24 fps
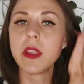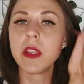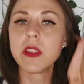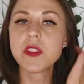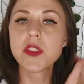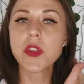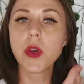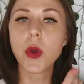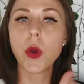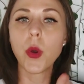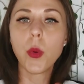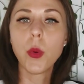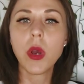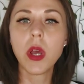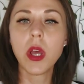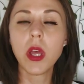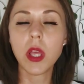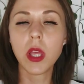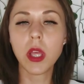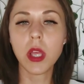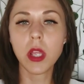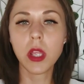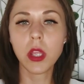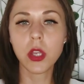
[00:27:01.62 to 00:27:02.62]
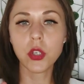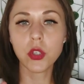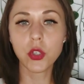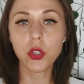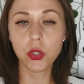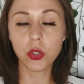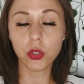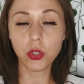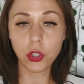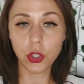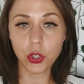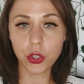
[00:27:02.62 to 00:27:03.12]
So,
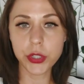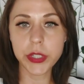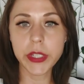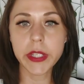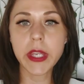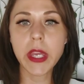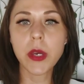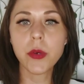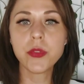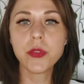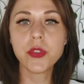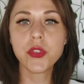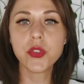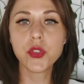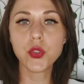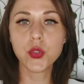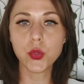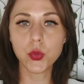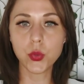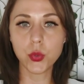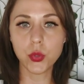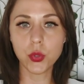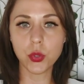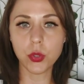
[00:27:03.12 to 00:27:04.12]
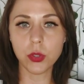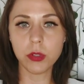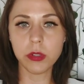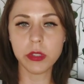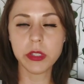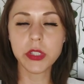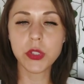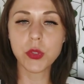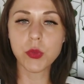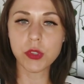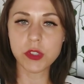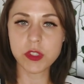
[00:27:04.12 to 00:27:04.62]
learning how to Google
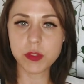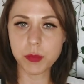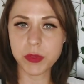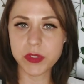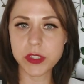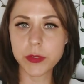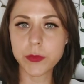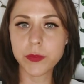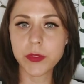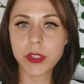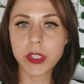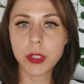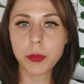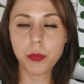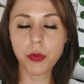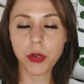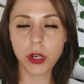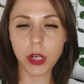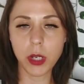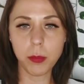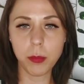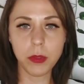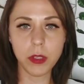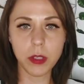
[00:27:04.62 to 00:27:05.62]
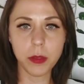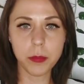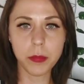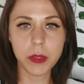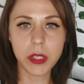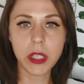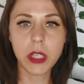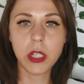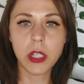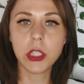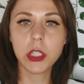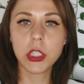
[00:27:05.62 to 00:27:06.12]
your specific problem,
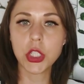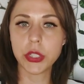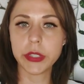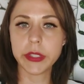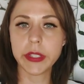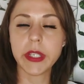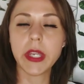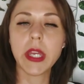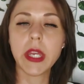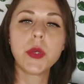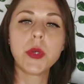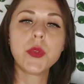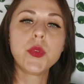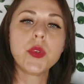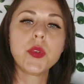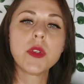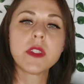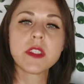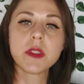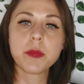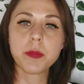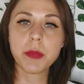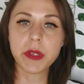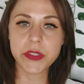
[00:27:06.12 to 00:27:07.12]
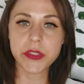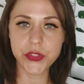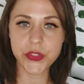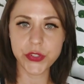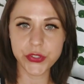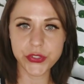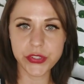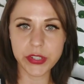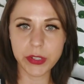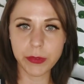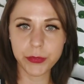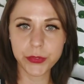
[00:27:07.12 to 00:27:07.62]
learning how to express
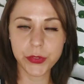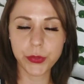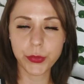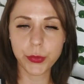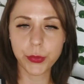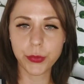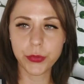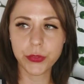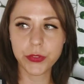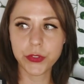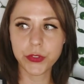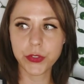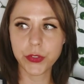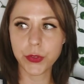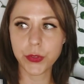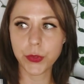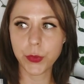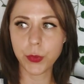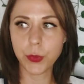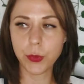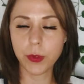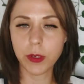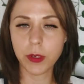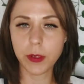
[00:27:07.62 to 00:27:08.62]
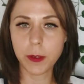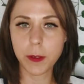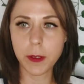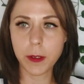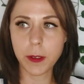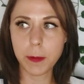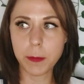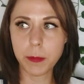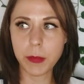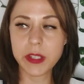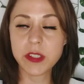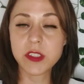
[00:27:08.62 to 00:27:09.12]
yourself to
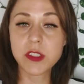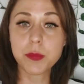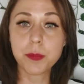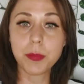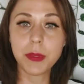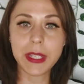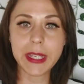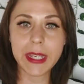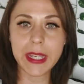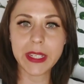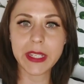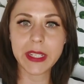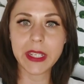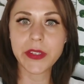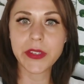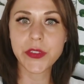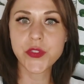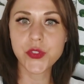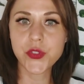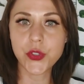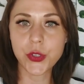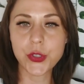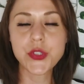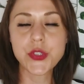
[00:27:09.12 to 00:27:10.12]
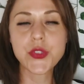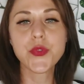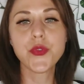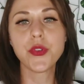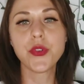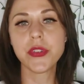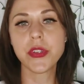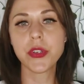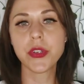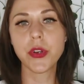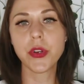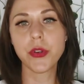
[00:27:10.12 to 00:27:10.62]
explain and search
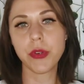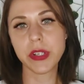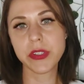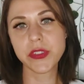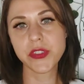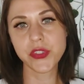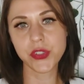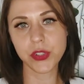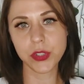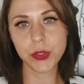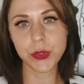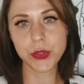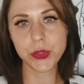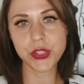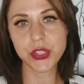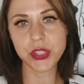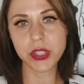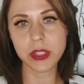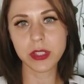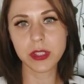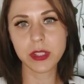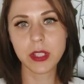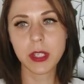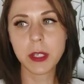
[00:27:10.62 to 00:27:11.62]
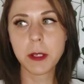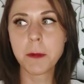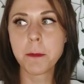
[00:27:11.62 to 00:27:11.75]
for the correct solution,